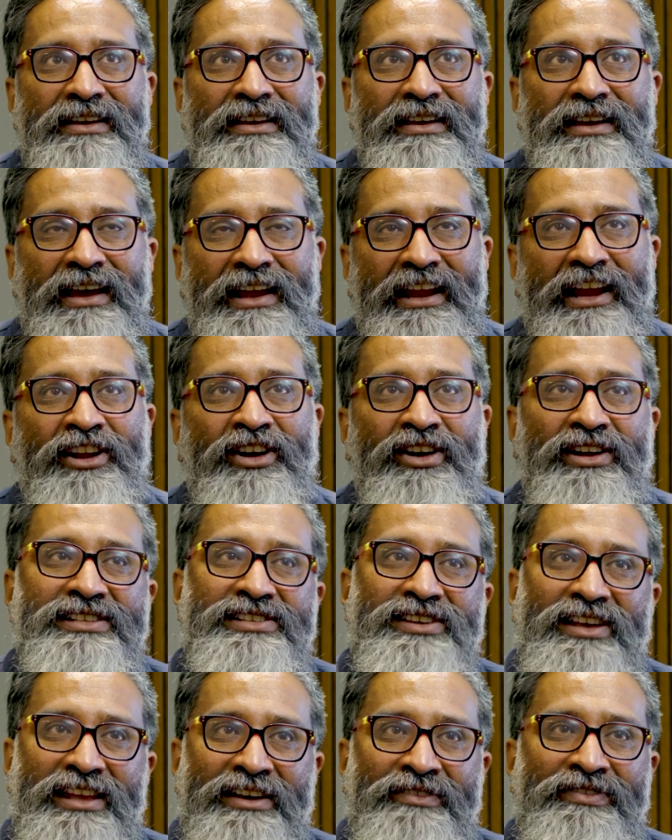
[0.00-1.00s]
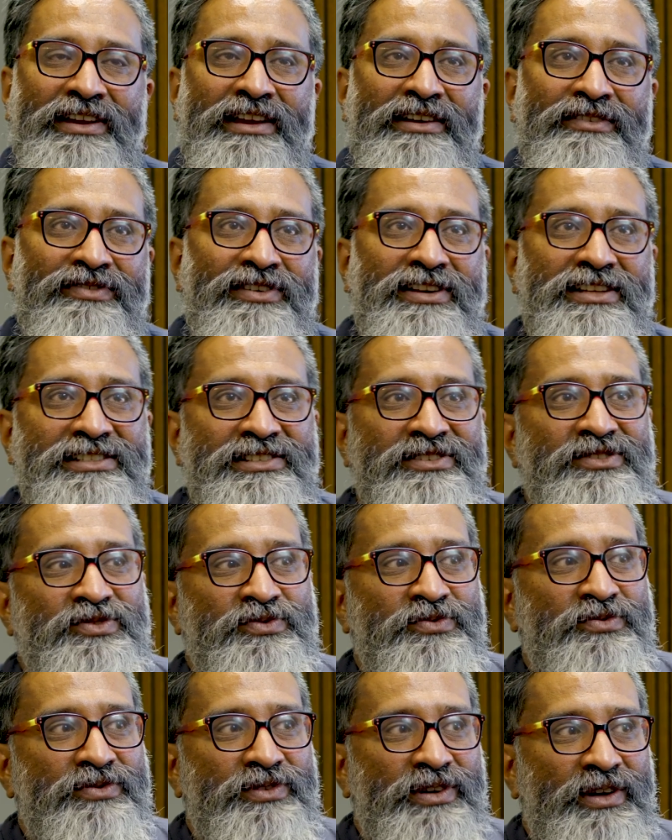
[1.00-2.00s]
And I know in South Africa, for instance,
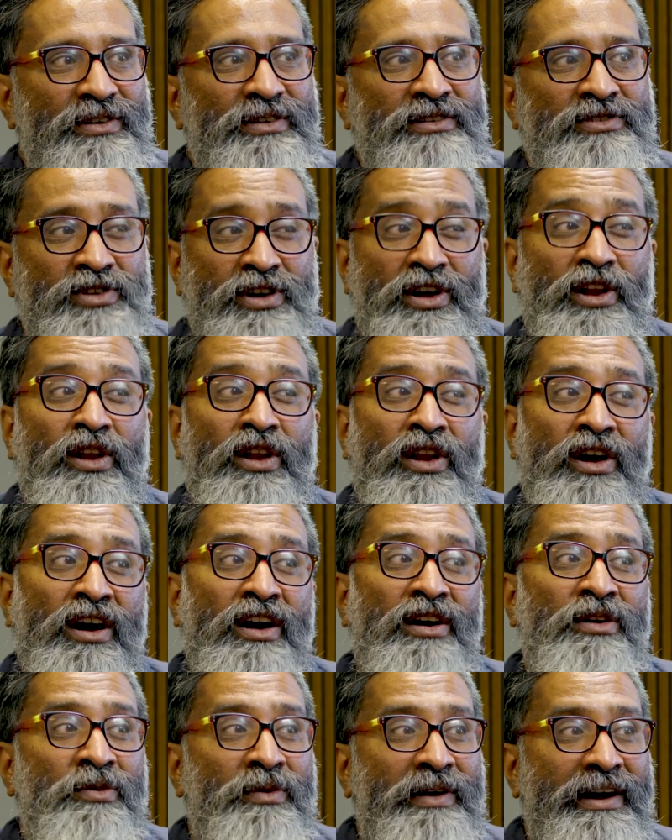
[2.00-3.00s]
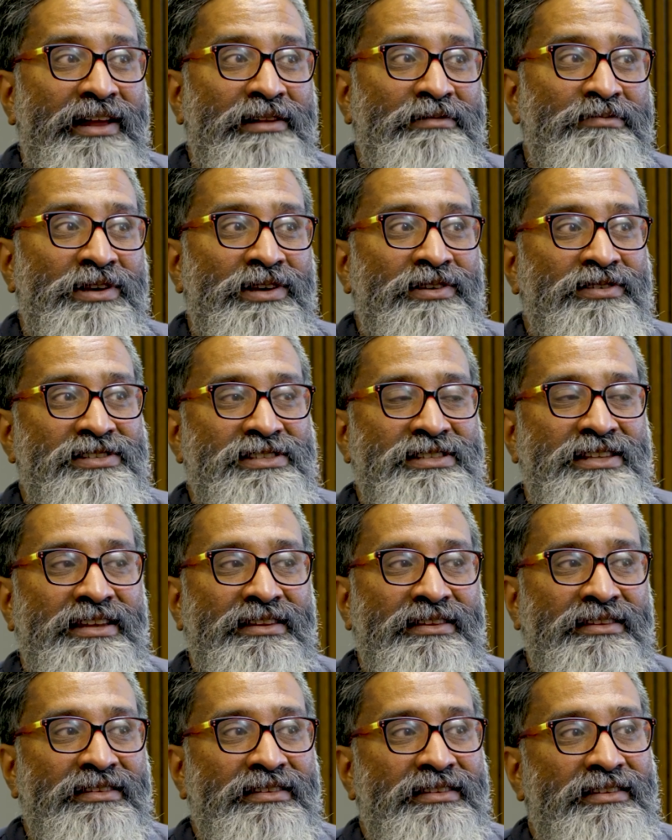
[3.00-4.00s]
it took a long while because
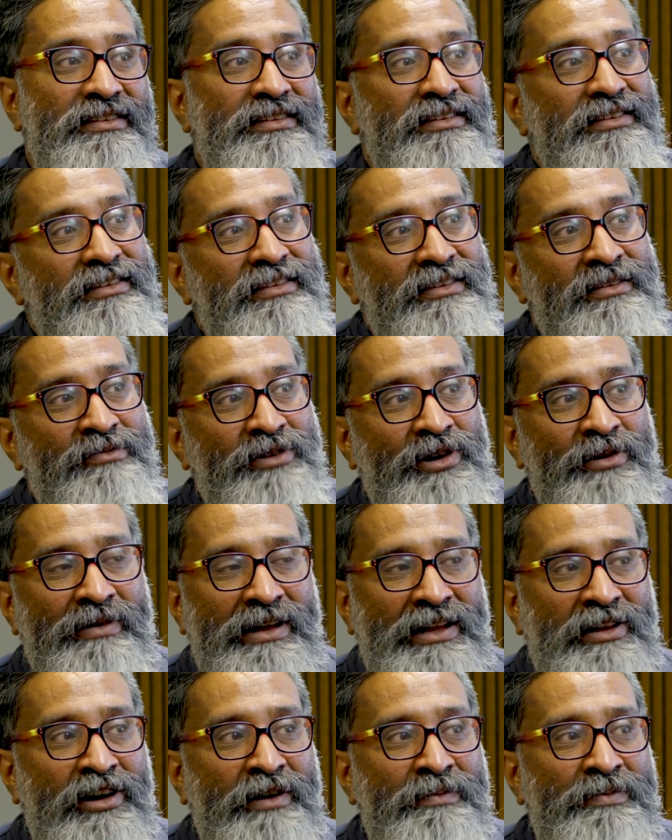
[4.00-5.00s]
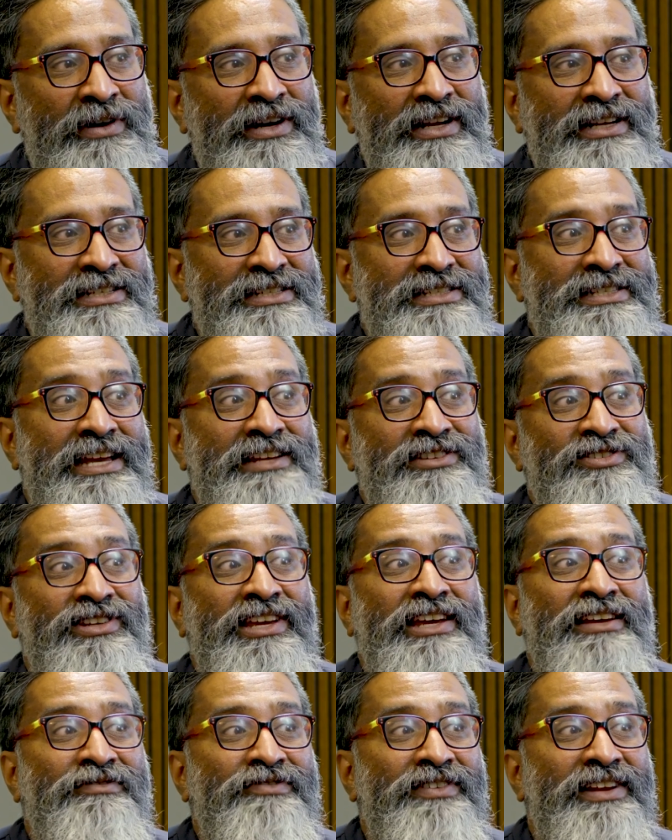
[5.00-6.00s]
then the mobile operators had to
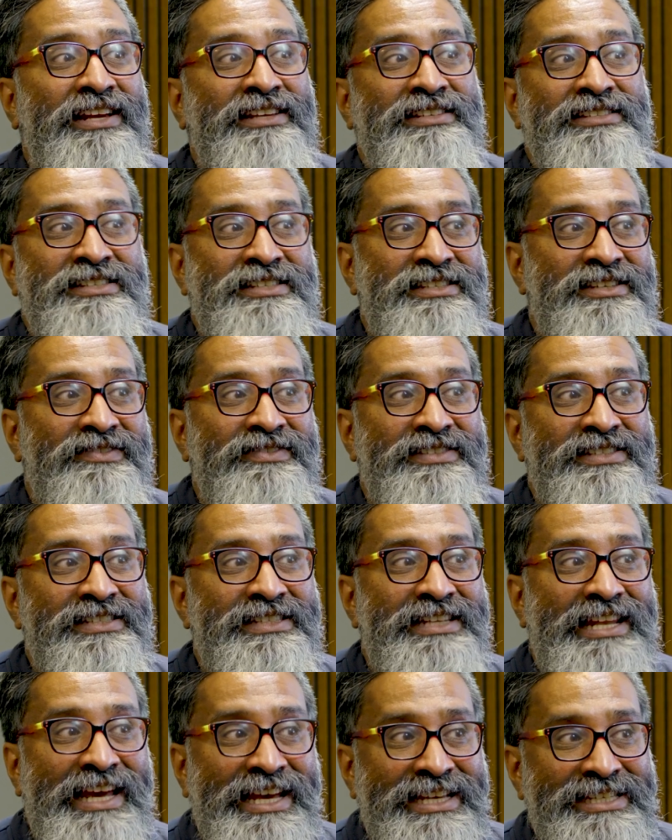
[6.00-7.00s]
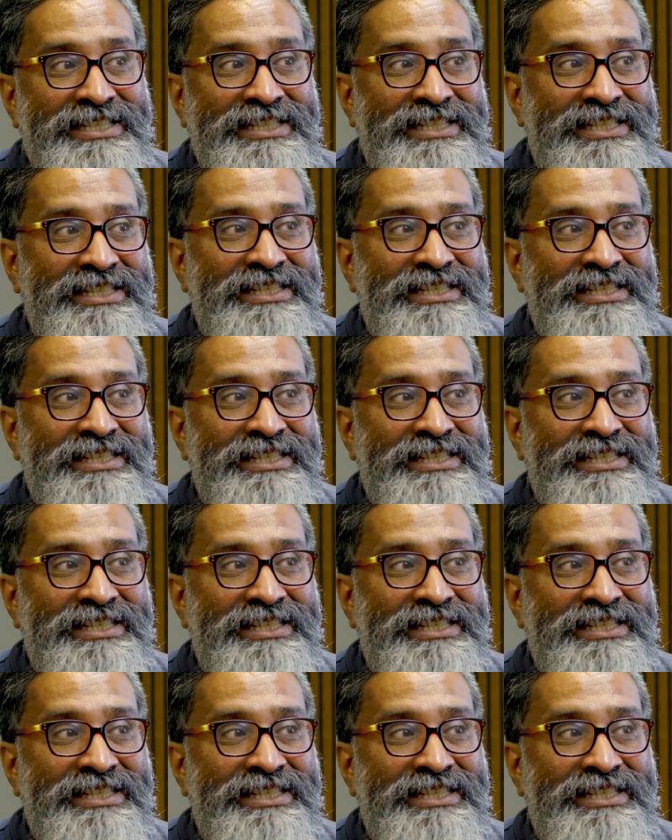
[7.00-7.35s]
get financial services licenses.